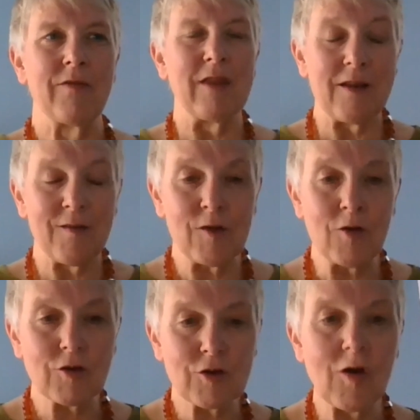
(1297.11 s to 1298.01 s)
that it's
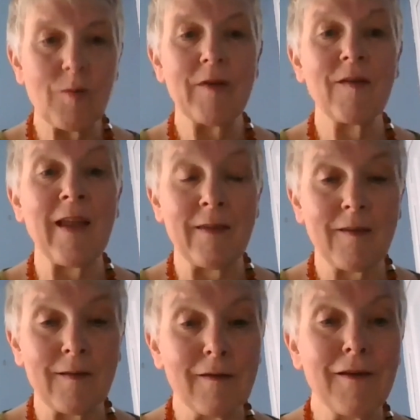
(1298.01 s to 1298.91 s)
not common
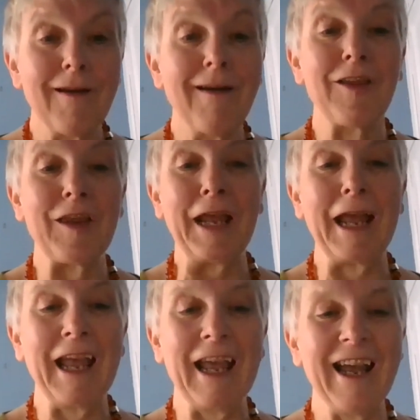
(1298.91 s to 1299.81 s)
sense, I
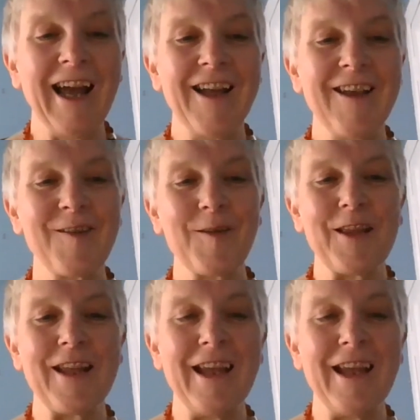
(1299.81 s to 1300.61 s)
think, is the